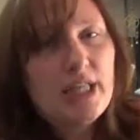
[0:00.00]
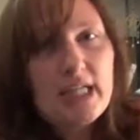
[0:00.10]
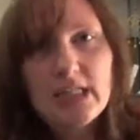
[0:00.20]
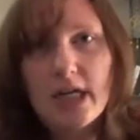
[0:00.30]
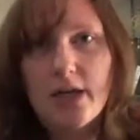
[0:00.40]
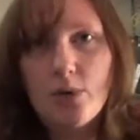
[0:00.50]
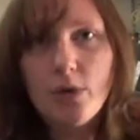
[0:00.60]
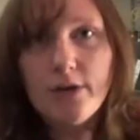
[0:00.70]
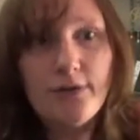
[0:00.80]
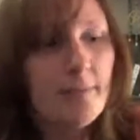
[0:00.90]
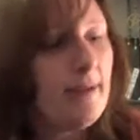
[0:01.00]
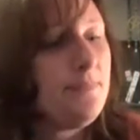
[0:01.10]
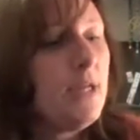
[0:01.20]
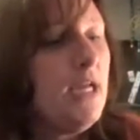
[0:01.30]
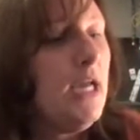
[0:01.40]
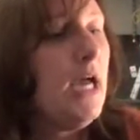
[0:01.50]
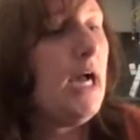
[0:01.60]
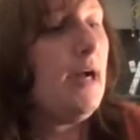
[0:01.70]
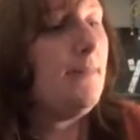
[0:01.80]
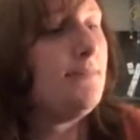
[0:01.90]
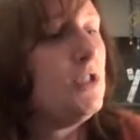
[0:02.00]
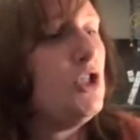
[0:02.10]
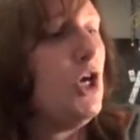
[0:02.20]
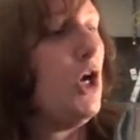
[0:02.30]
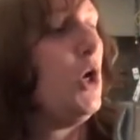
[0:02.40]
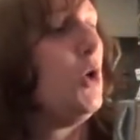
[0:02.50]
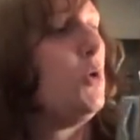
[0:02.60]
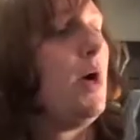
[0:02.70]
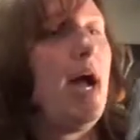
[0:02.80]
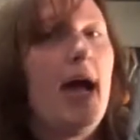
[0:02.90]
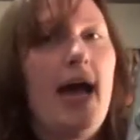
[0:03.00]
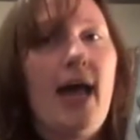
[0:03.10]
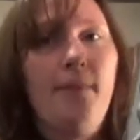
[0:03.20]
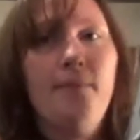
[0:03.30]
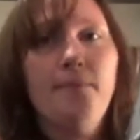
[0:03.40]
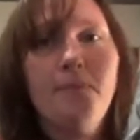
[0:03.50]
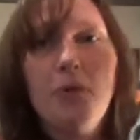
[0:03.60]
That's not going to work for me. So I'm